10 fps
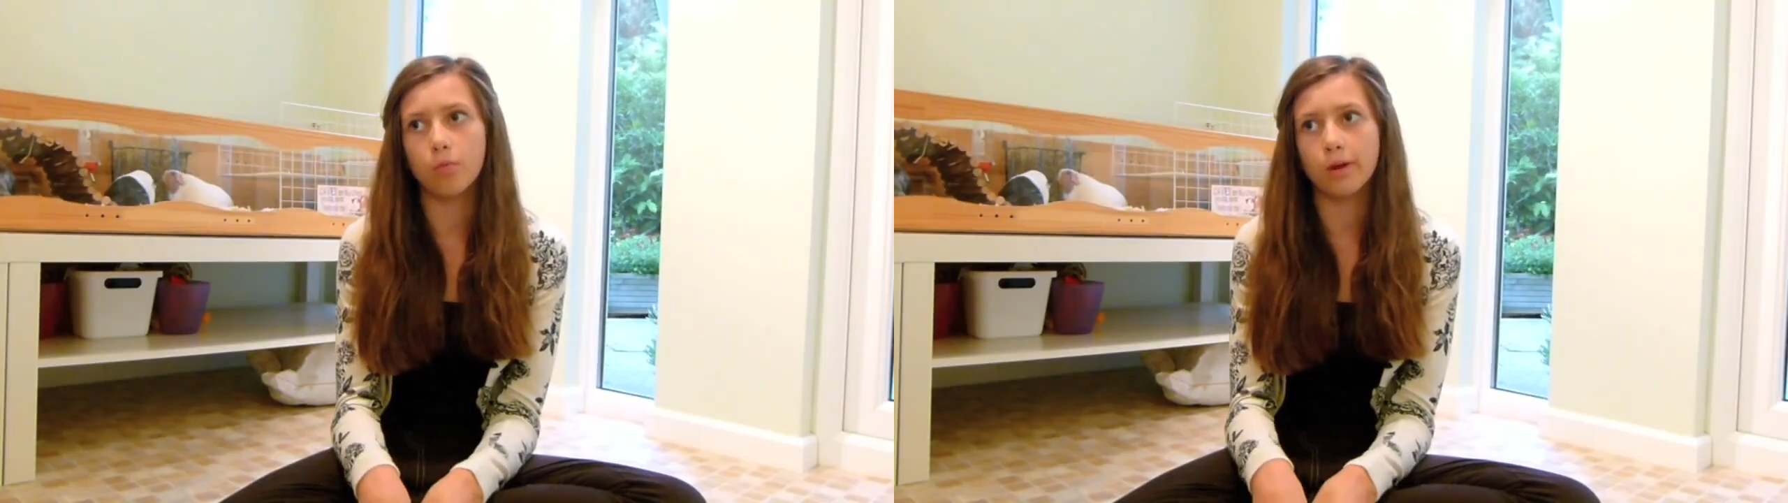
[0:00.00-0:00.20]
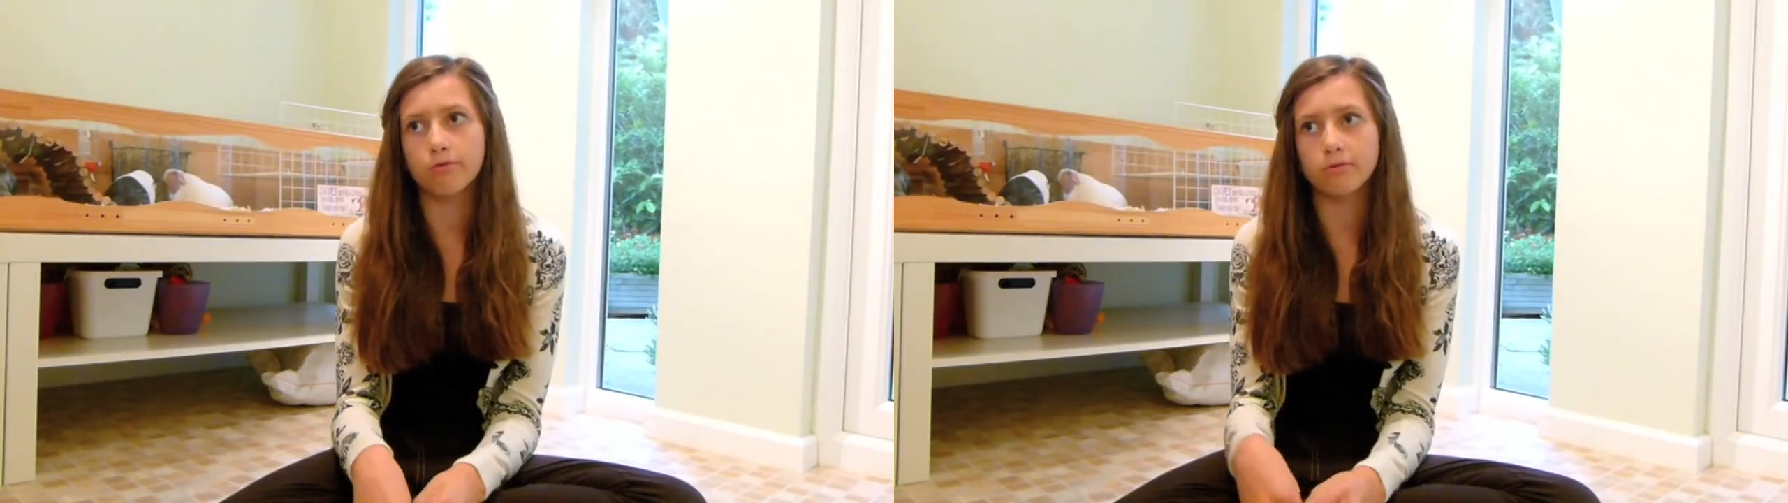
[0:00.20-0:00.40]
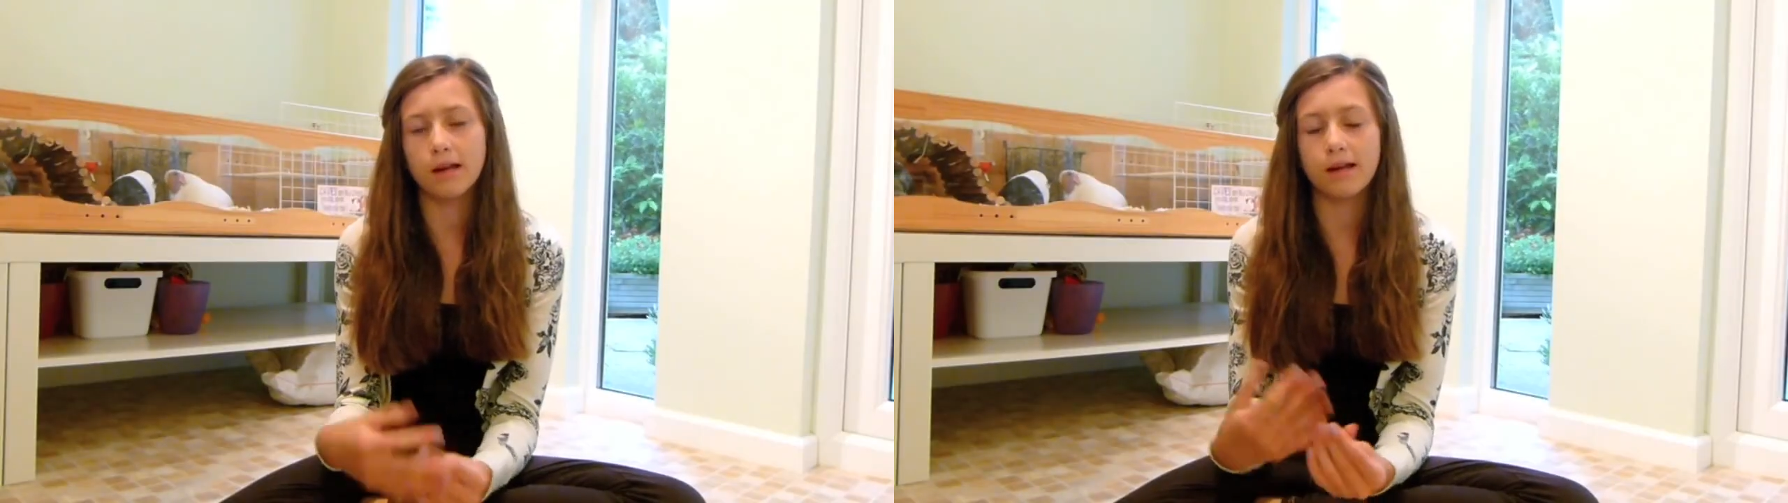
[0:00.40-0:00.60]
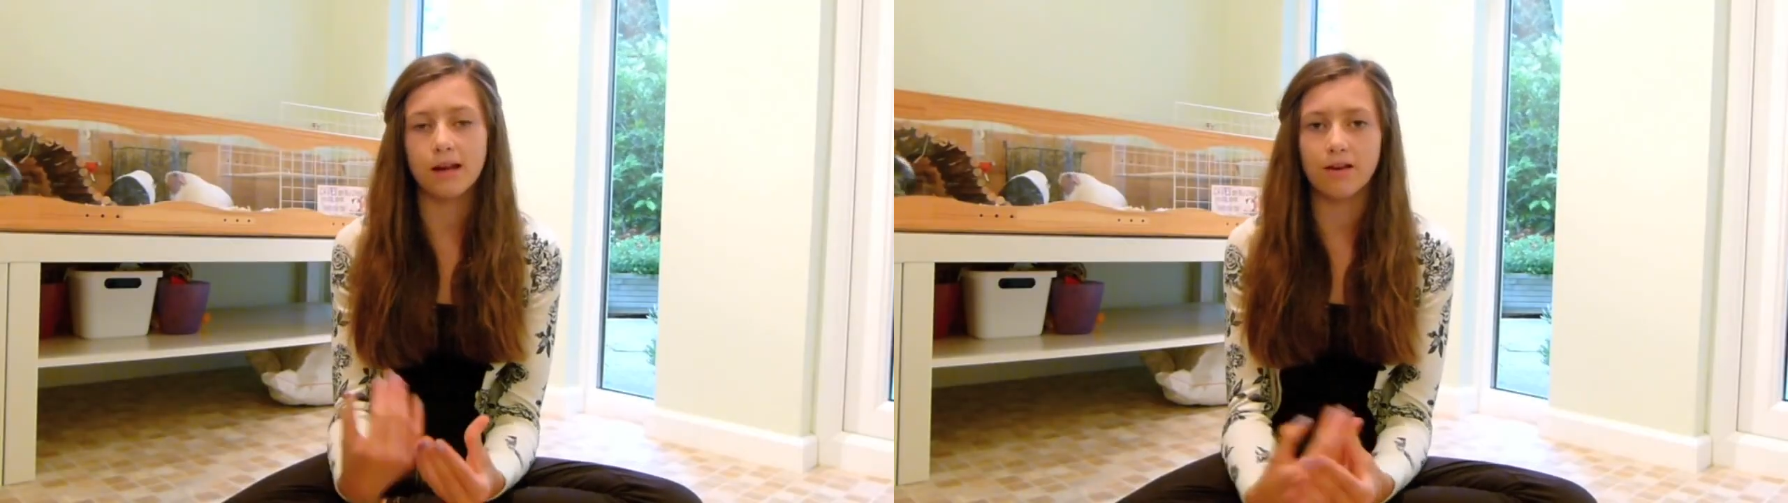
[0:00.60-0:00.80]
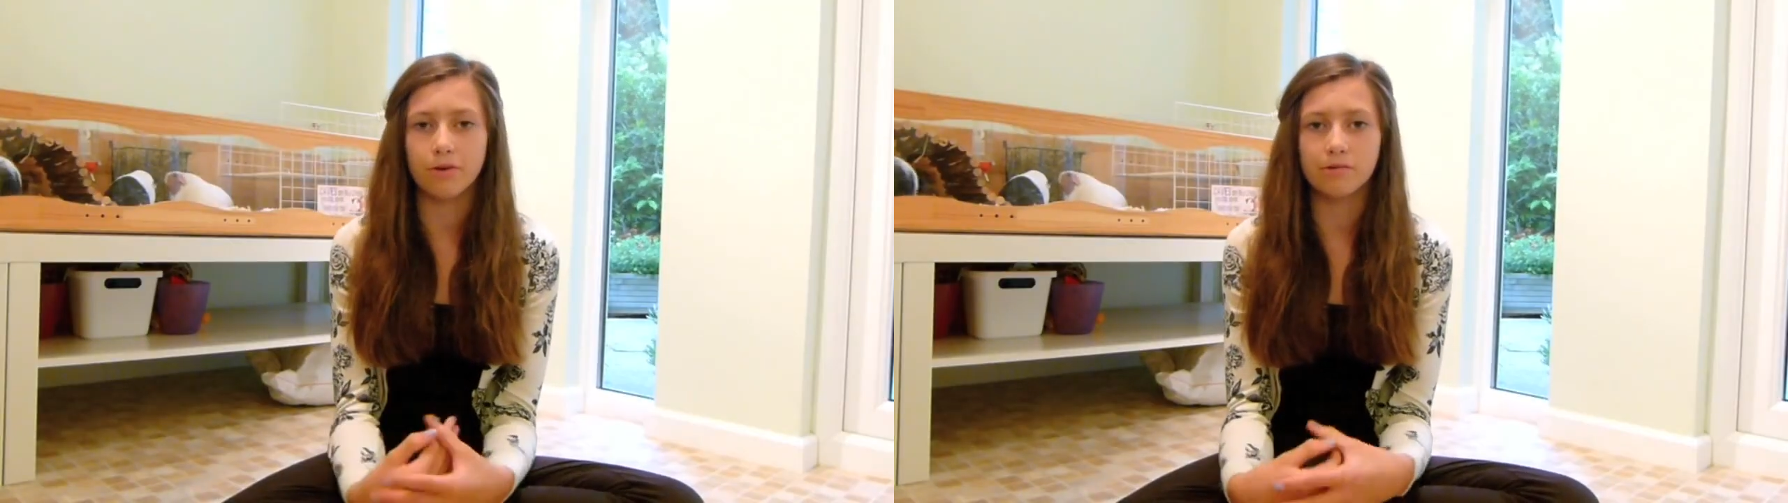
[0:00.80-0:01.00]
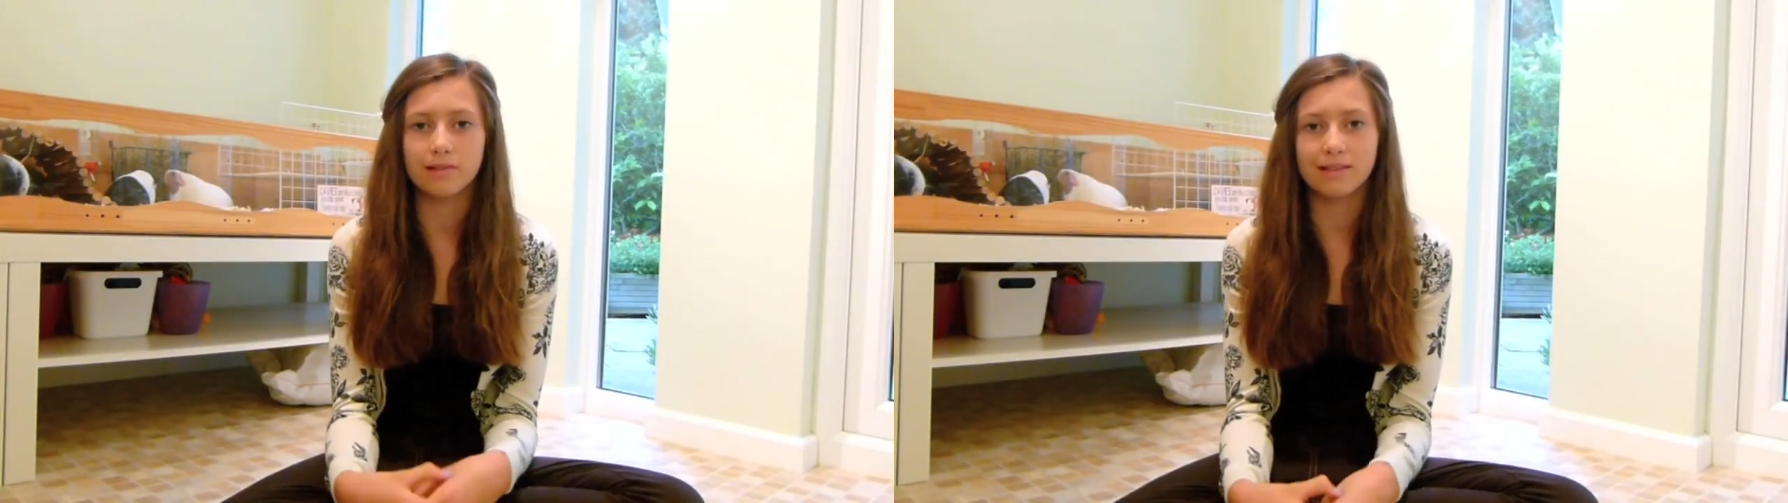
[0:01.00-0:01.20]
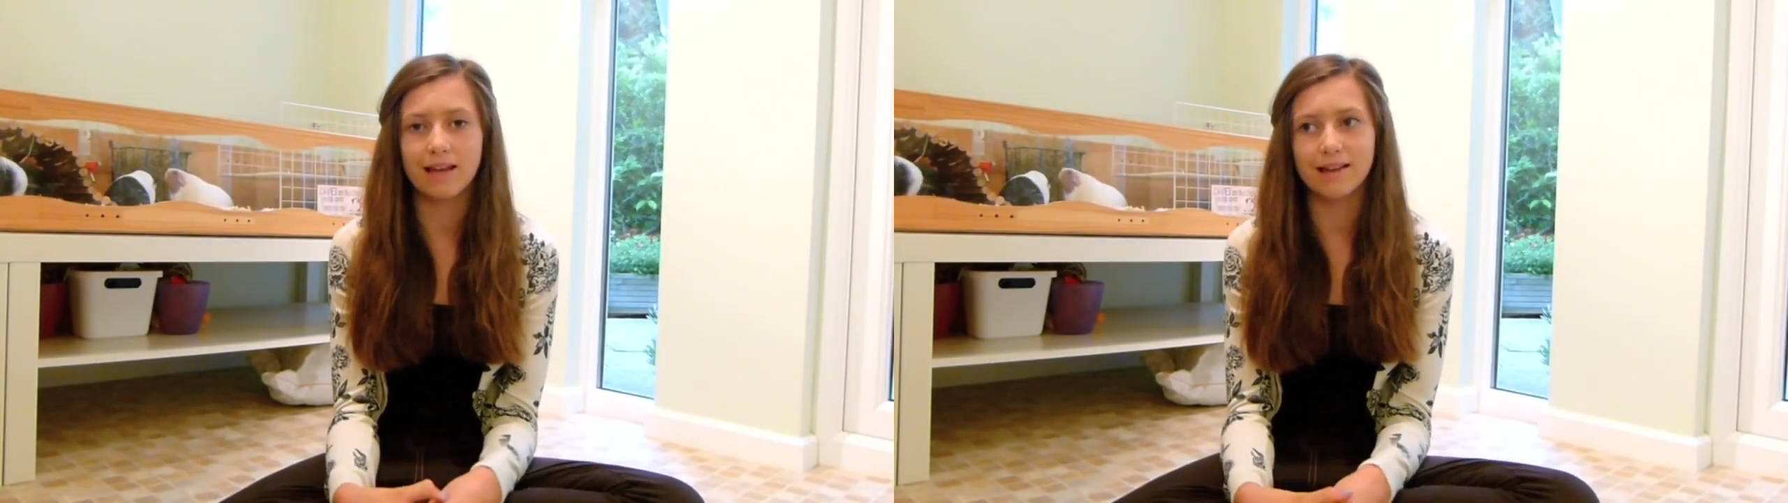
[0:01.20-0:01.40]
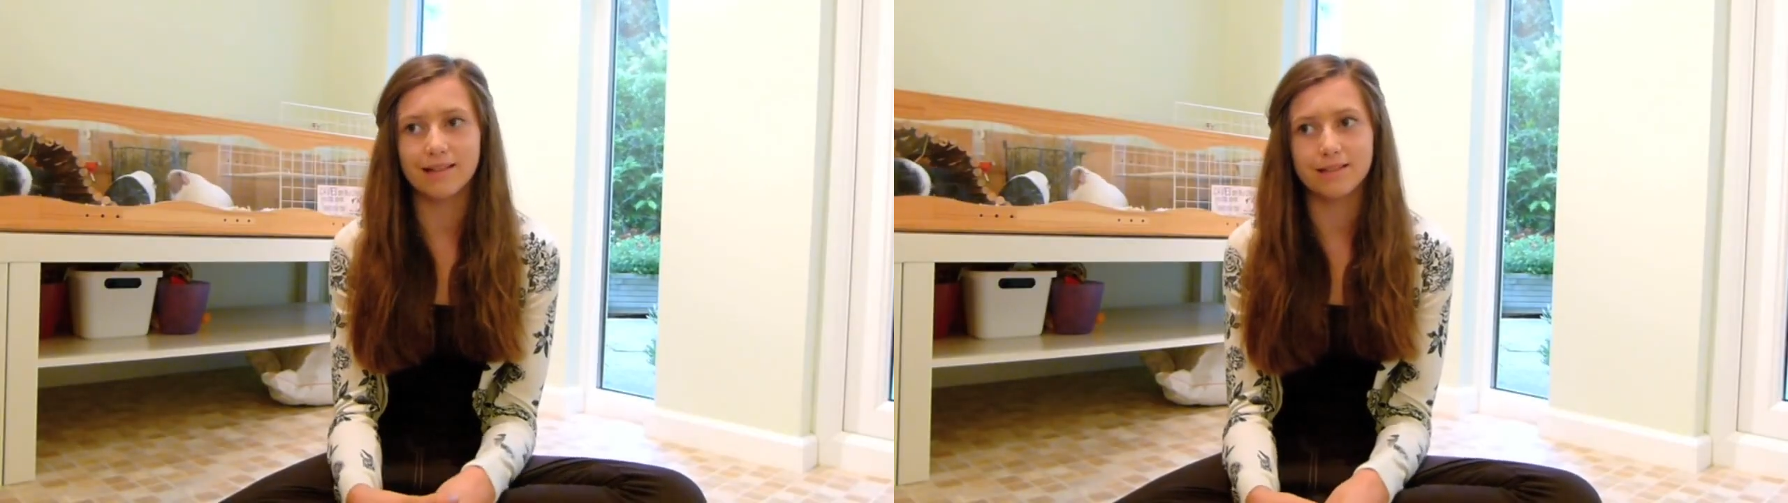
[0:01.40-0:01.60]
We created our own design,